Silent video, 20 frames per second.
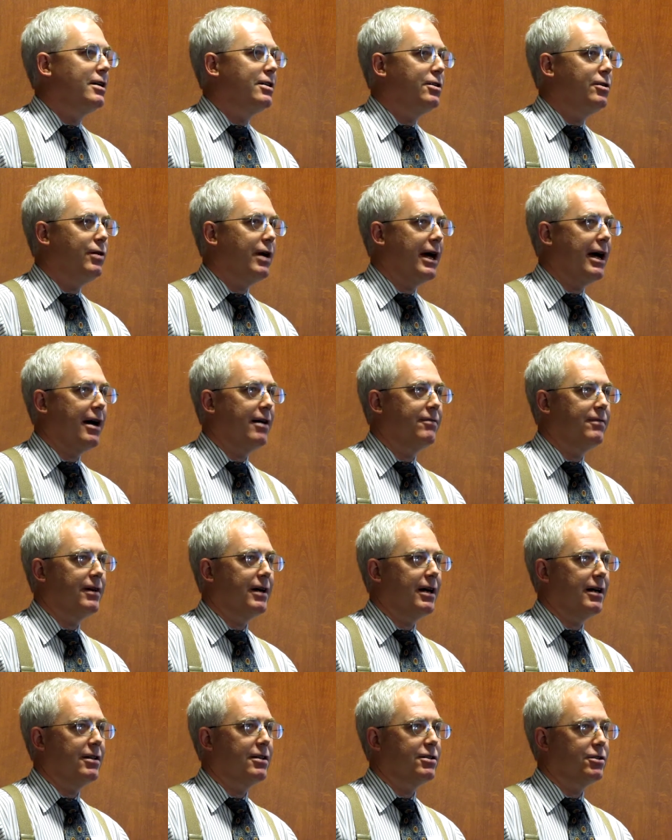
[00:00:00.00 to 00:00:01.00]
You have
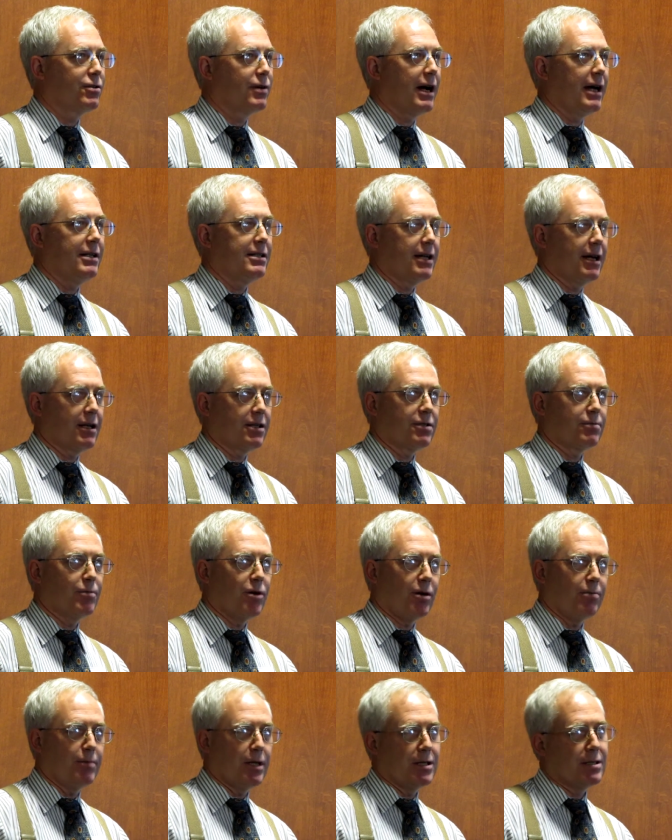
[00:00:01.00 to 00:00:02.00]
uh, the TriTech
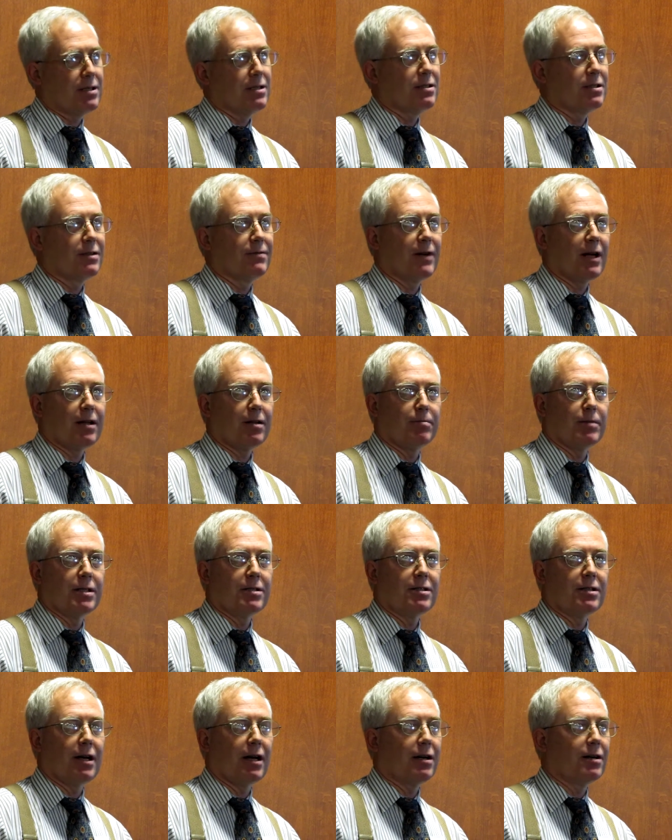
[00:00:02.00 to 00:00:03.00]
Small Business Development
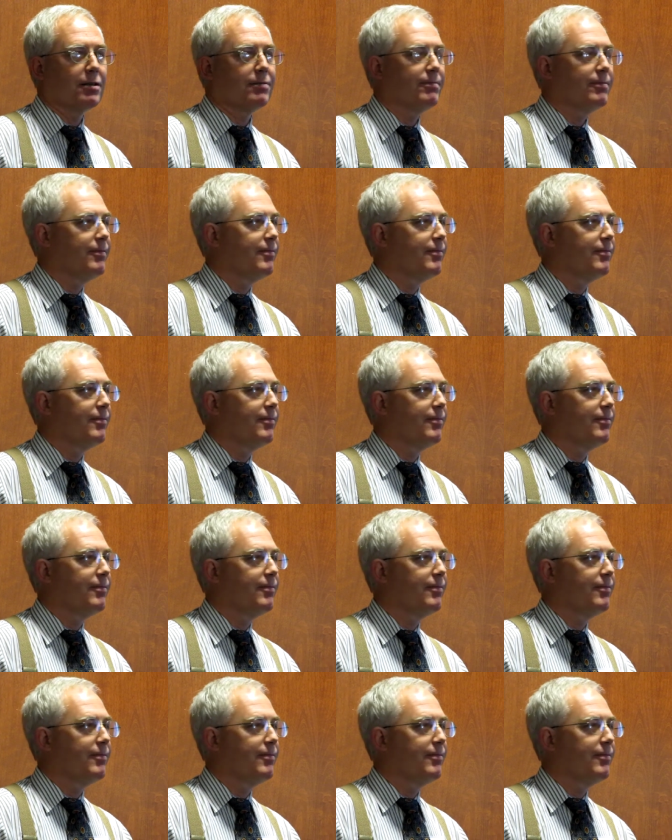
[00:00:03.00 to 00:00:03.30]
Center.